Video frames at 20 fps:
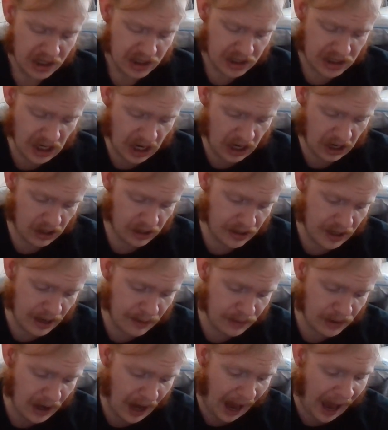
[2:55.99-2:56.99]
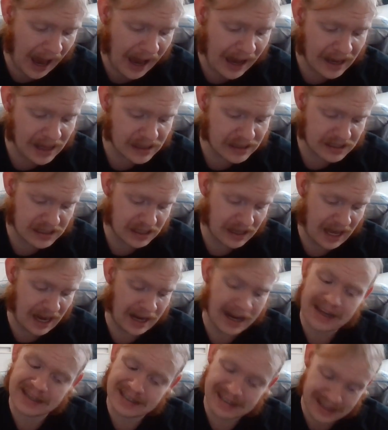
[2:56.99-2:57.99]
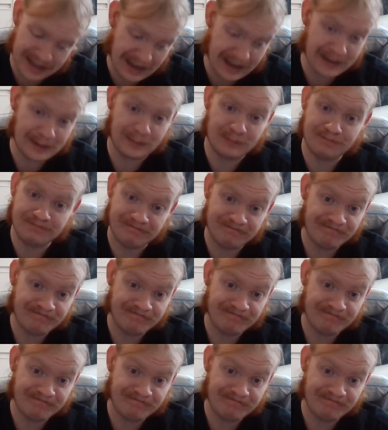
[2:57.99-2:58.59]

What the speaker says: So, number eight, like I said,